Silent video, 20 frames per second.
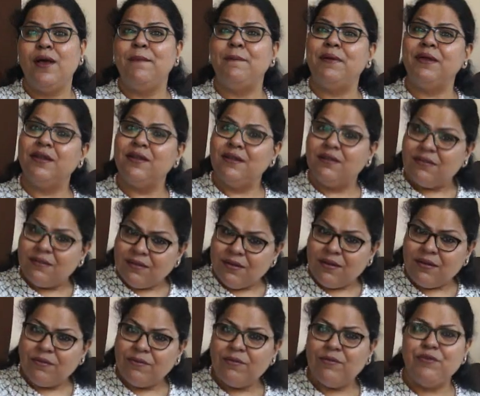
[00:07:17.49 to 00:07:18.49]
But
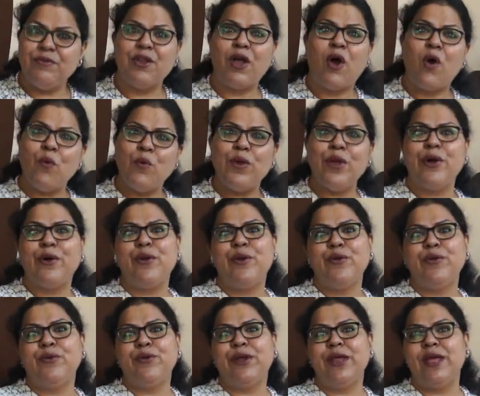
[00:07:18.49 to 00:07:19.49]
now we are
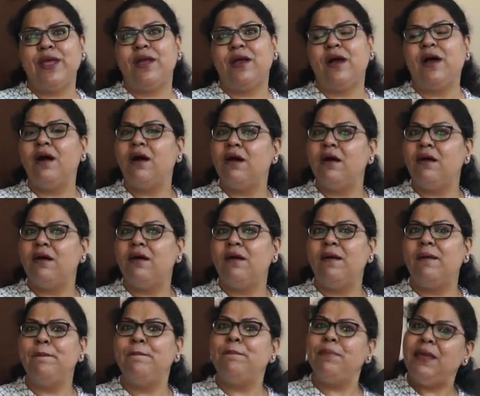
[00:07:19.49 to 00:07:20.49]
going to take a
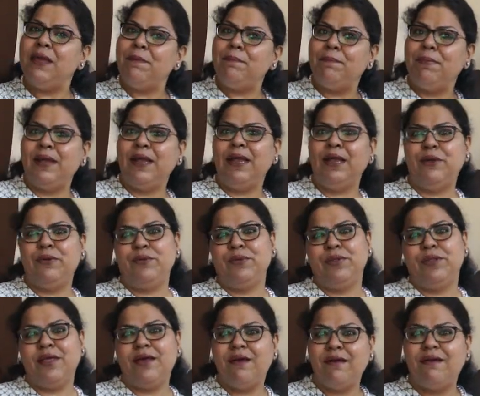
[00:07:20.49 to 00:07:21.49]
peep into
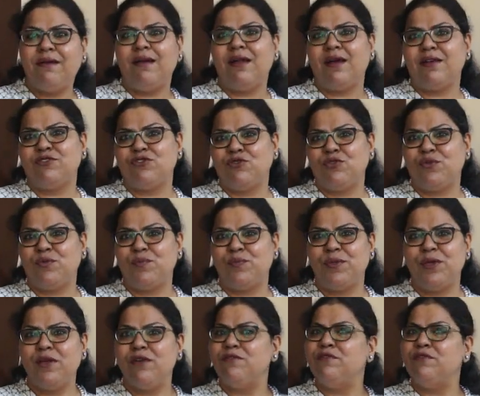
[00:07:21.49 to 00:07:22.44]
their classroom,